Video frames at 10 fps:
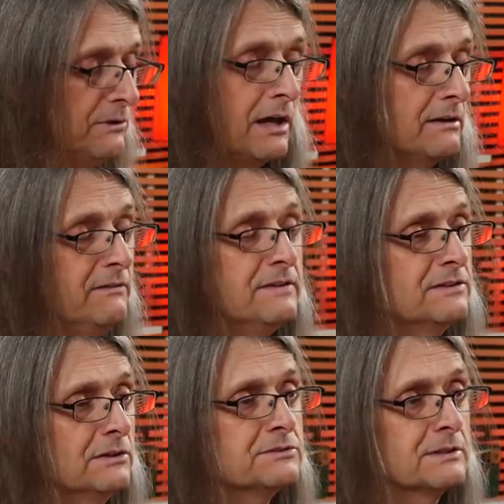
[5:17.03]
not even
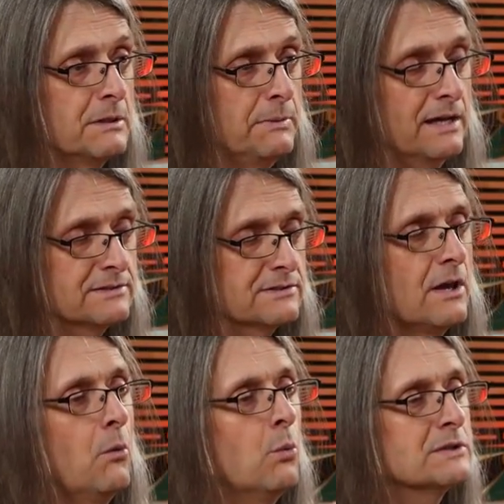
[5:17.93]
until somebody passes.
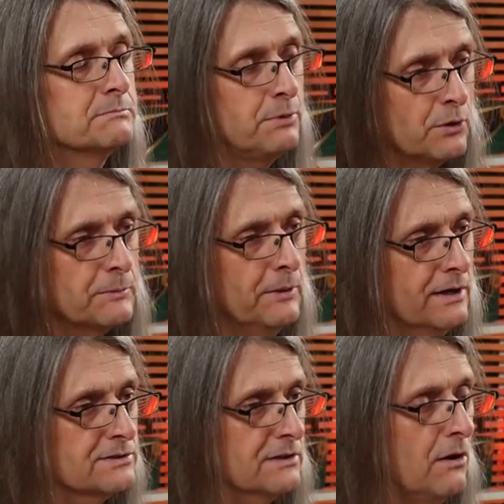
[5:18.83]
Once both
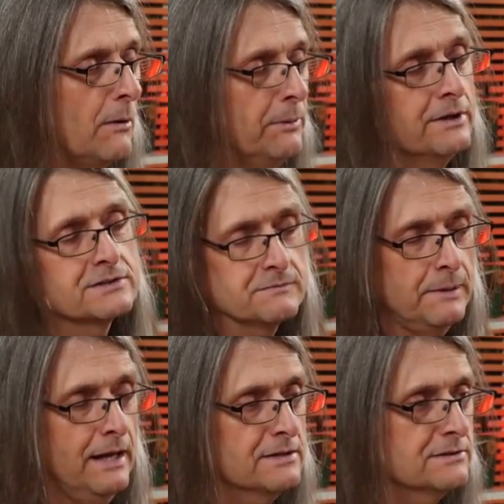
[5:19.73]
players, all players have
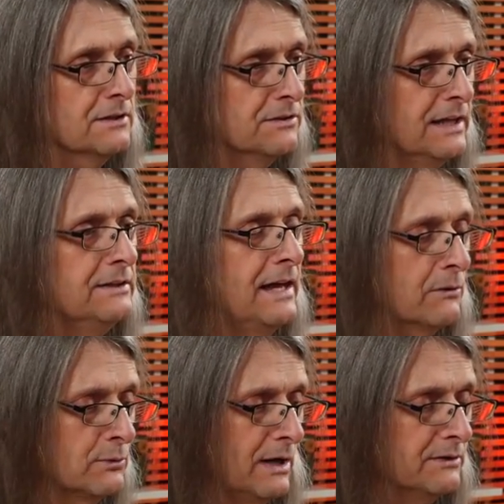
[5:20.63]
passed, then
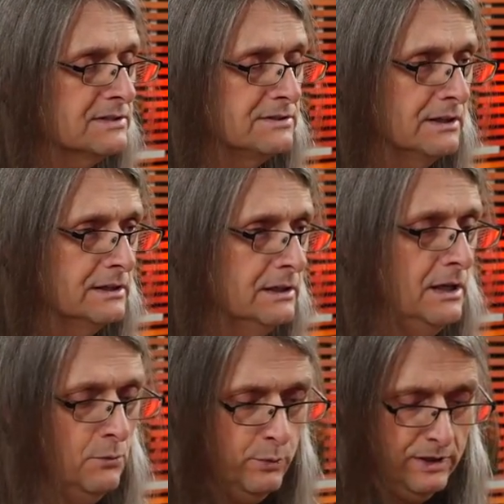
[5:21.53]
that round is done.
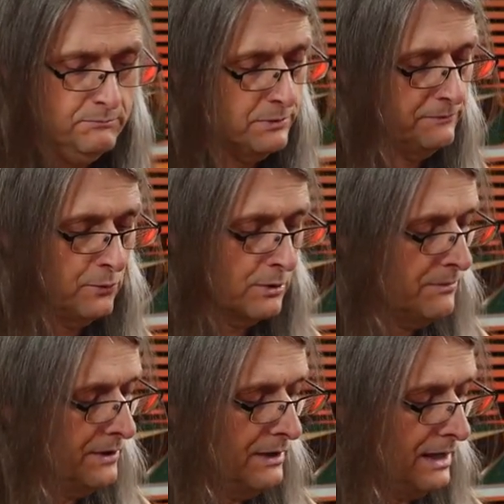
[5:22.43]
We okay. perform
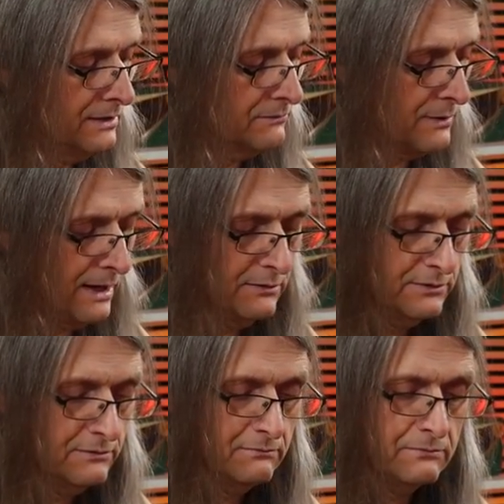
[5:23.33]
the end of
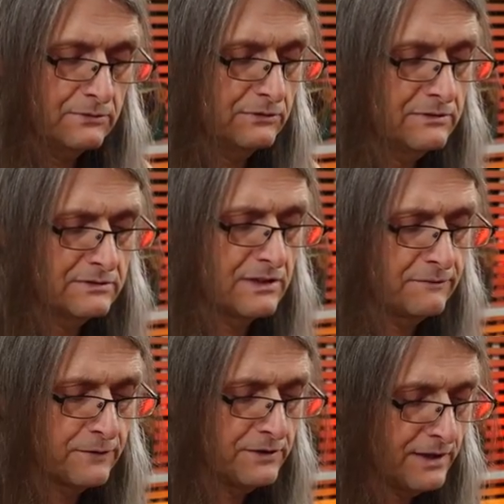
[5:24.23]
round
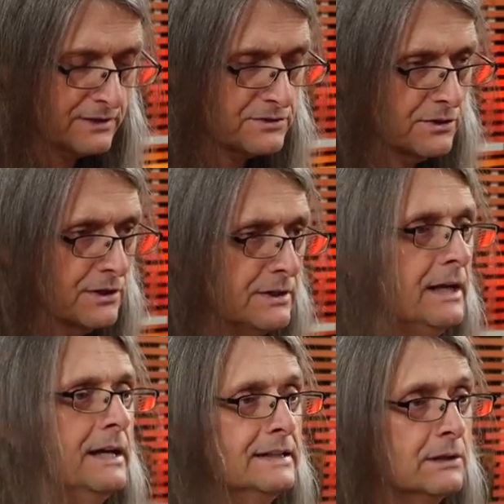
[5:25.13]
stuff for the next turn,
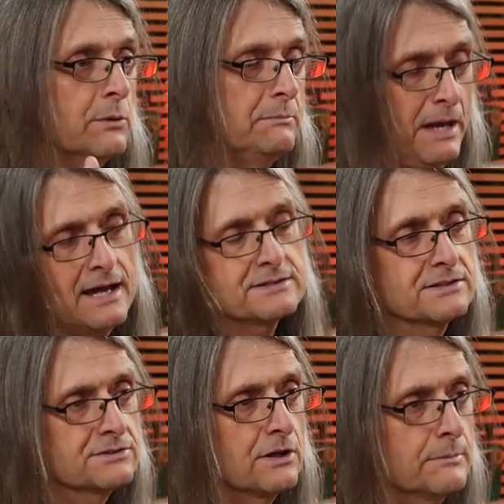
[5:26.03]
and then we pass
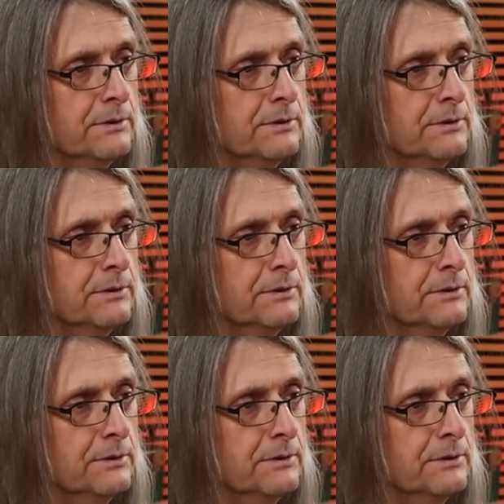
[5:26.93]
the start